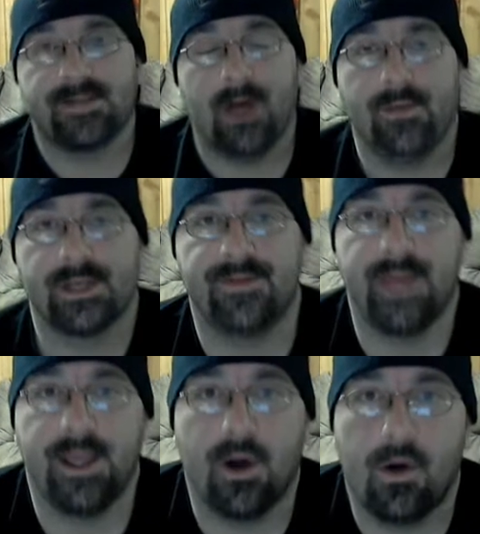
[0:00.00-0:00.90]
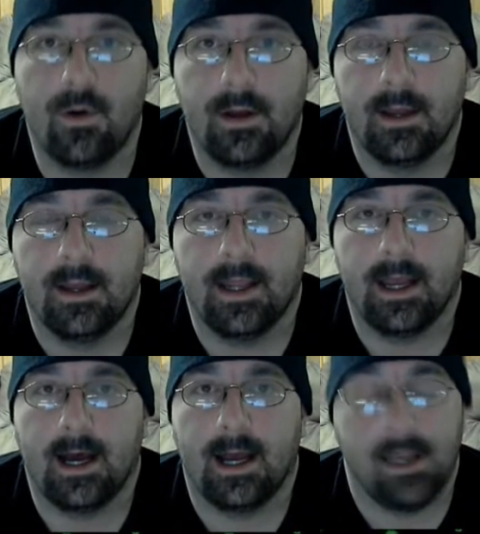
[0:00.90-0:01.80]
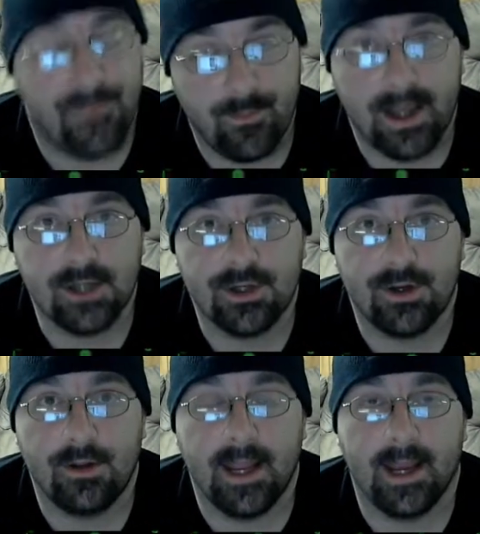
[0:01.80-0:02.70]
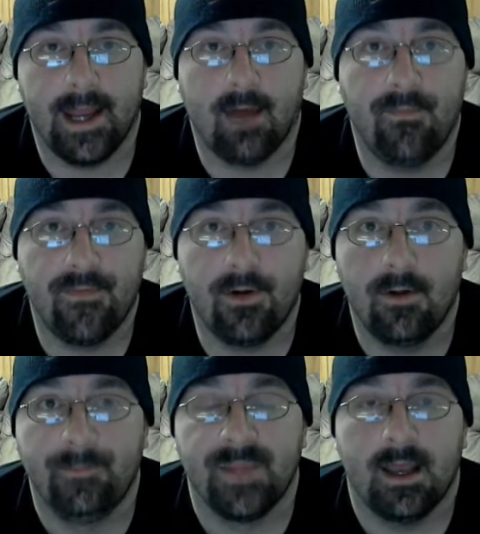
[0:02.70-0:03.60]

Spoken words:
found this video informational and helpful.